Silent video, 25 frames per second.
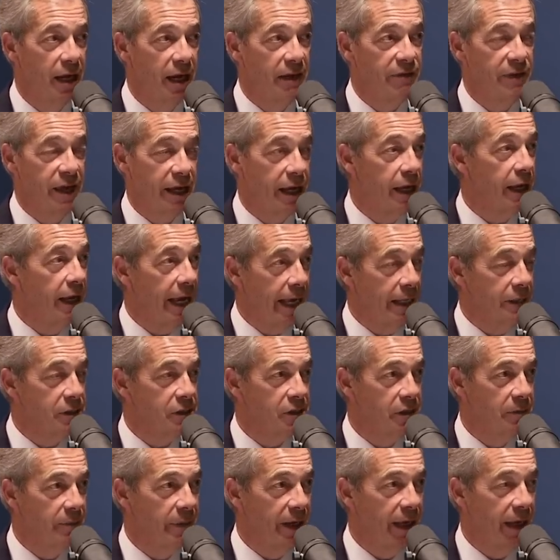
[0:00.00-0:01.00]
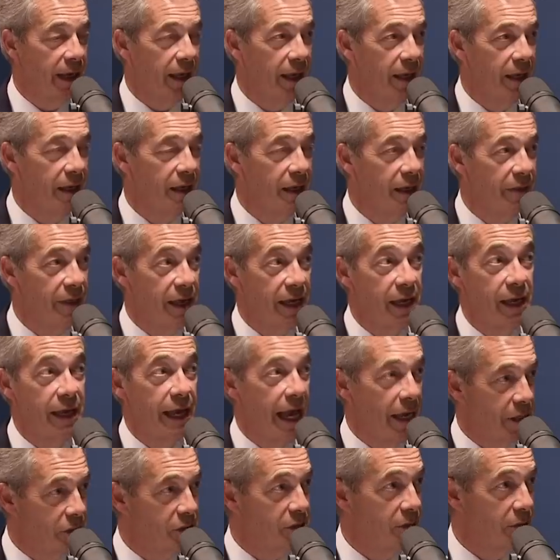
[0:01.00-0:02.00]
if they can cancel me, they can
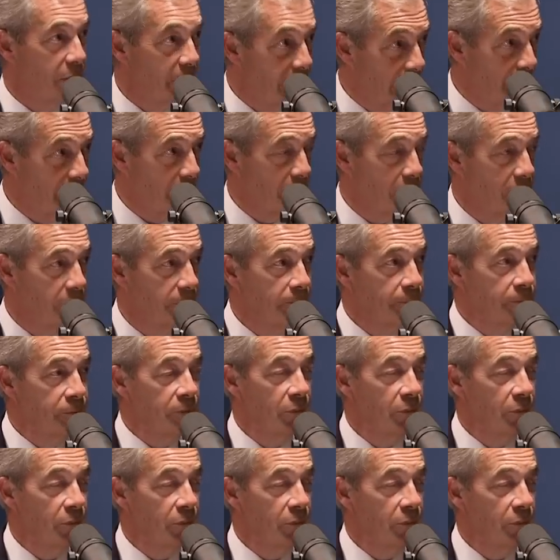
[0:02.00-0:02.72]
cancel you.